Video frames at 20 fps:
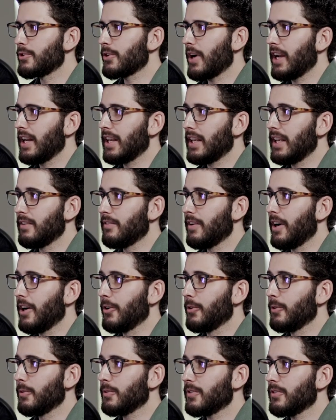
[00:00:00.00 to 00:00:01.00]
try to give
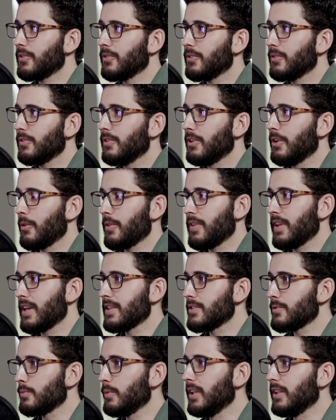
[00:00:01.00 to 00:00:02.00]
out you know
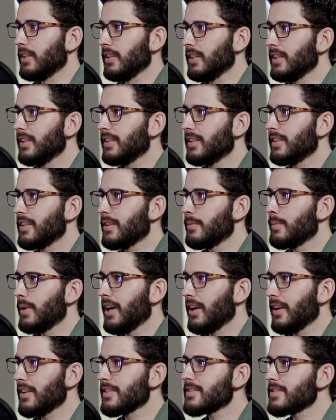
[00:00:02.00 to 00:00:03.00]
things weekly to mm-hmm. the
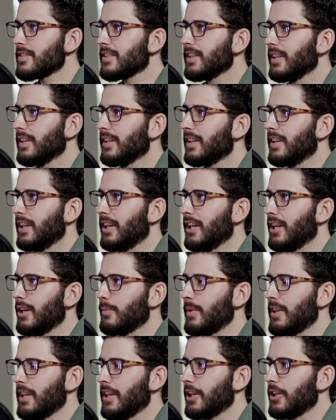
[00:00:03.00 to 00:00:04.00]
parents
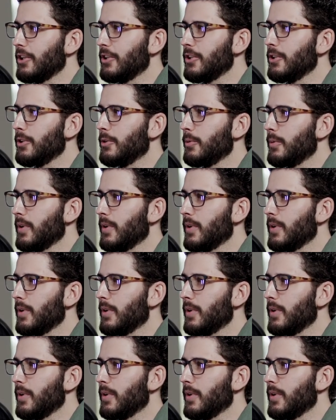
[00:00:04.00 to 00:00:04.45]
um, that they can do